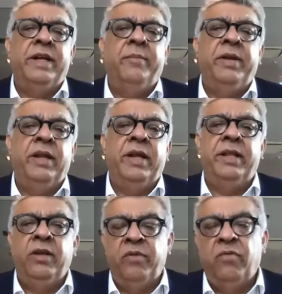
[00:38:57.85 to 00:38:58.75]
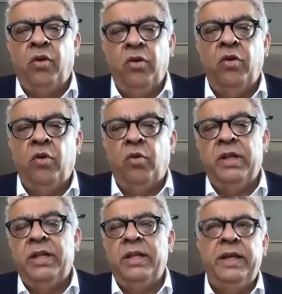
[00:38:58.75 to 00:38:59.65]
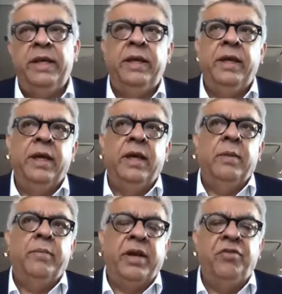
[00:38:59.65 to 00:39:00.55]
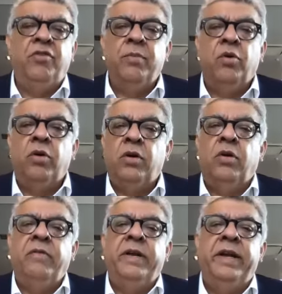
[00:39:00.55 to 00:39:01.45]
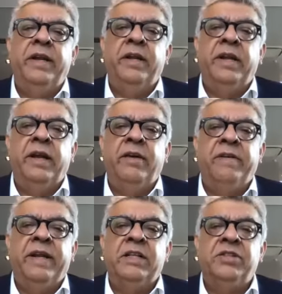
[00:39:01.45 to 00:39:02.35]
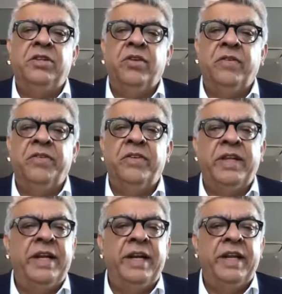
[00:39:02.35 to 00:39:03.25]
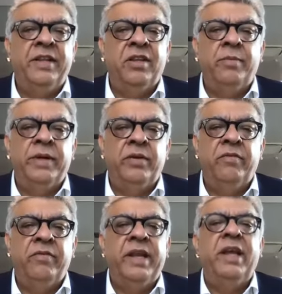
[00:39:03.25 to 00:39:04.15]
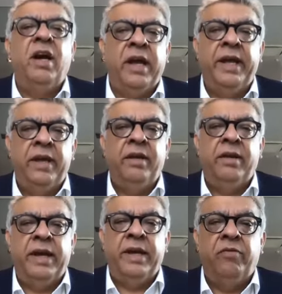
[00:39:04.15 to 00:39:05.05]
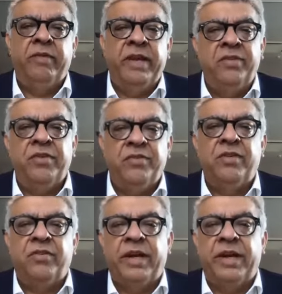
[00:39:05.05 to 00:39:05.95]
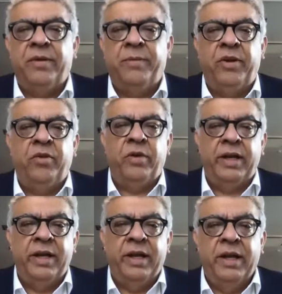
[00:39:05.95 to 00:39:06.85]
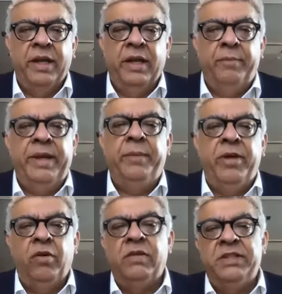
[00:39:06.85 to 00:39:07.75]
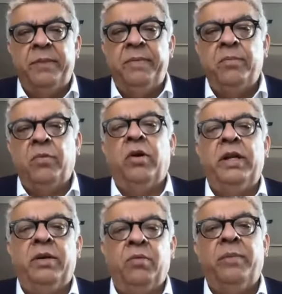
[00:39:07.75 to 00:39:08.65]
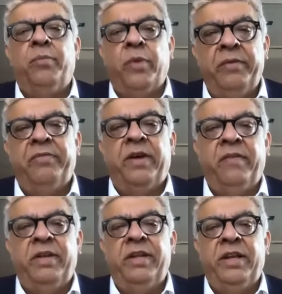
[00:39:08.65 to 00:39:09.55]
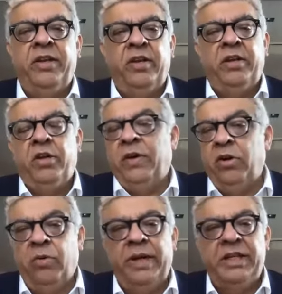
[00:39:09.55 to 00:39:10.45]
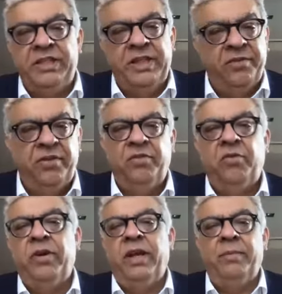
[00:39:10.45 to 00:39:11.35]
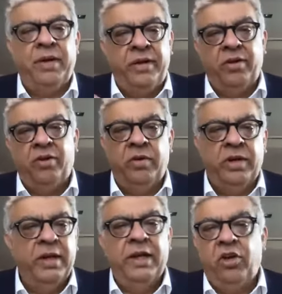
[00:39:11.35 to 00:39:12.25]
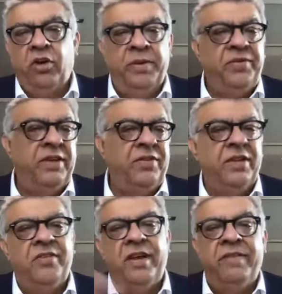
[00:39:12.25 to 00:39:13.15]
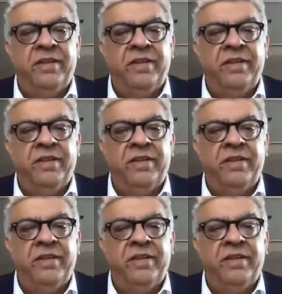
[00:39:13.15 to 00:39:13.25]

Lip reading: I mean, I think we've all known that the price to book of Indian financial services entities has been very high, right? various reasons, right? I mean, you can PB over JP Morgan at 1.5, and then, I don't know what HDFC is today, but, could be 6 and 7.